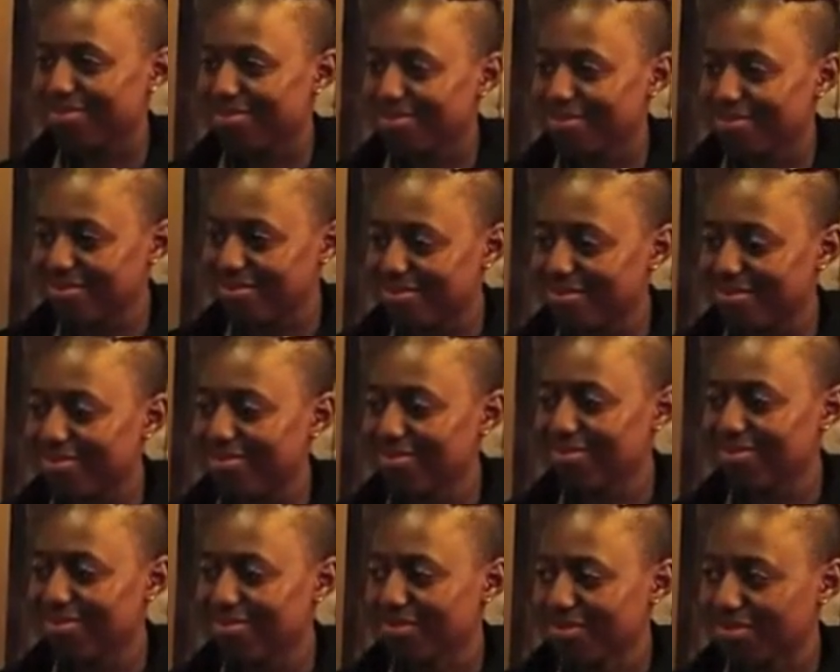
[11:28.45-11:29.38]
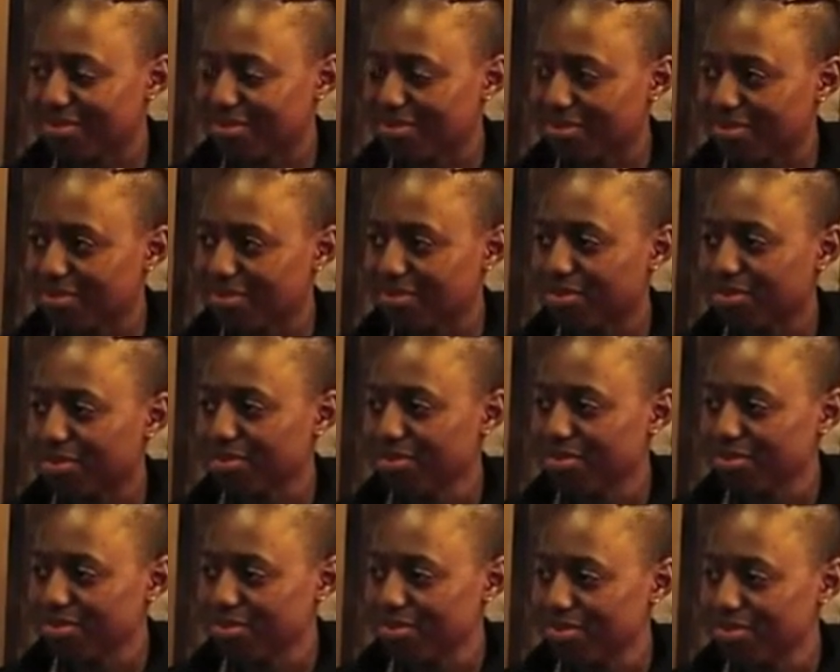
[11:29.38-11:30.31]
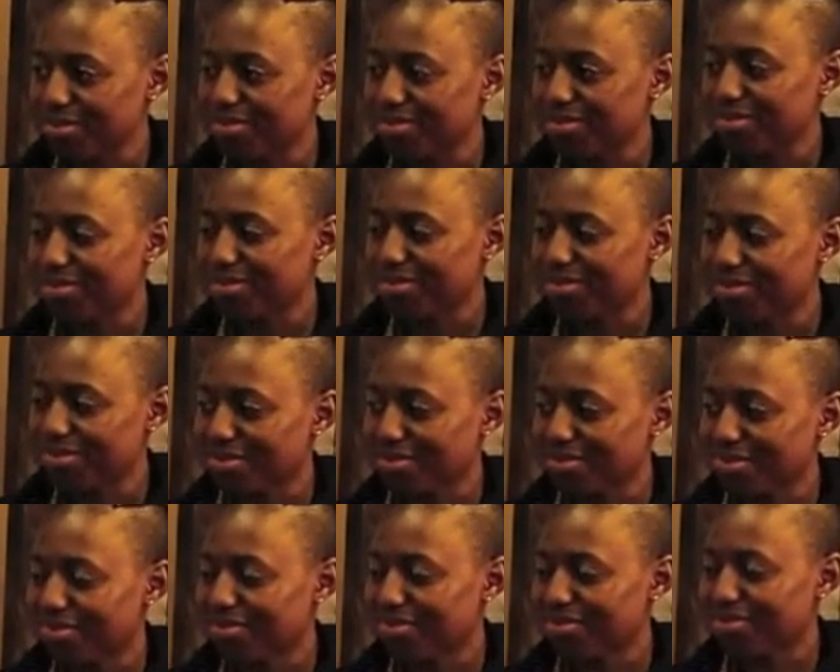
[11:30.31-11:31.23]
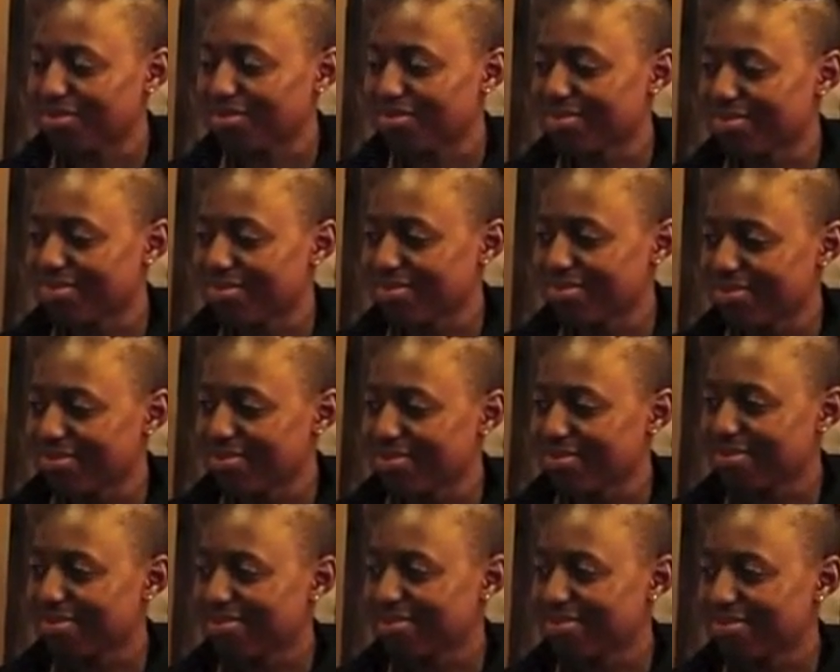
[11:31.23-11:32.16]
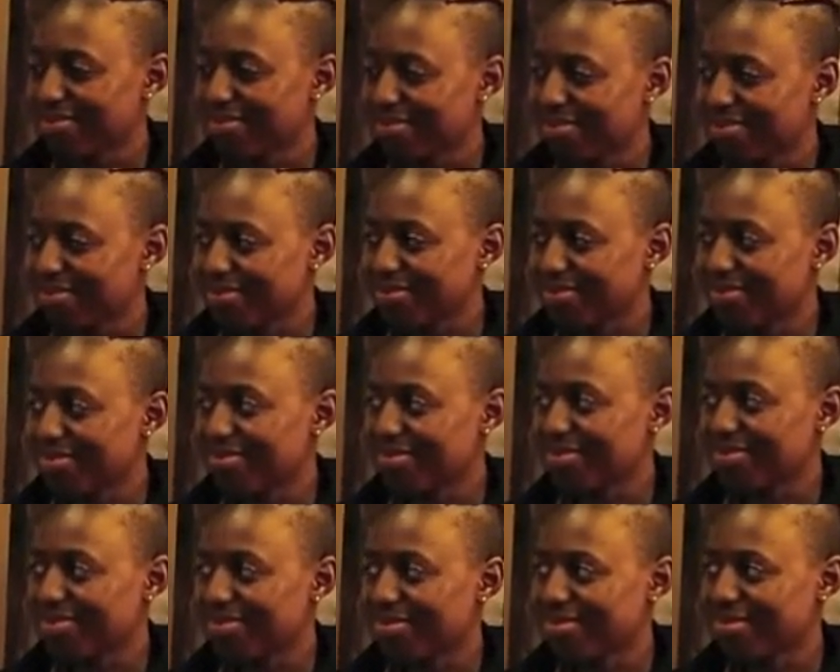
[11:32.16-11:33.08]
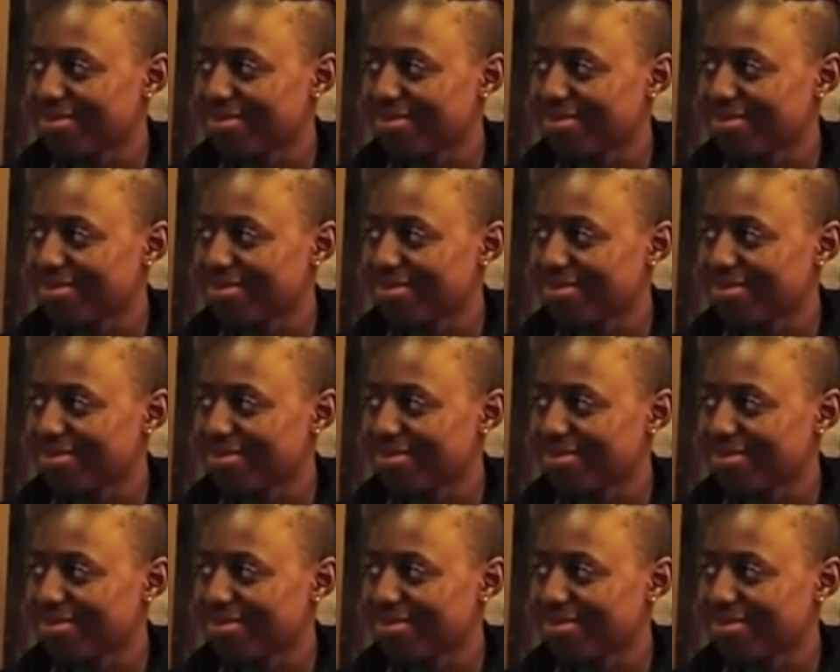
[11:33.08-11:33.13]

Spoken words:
The person shown says nothing.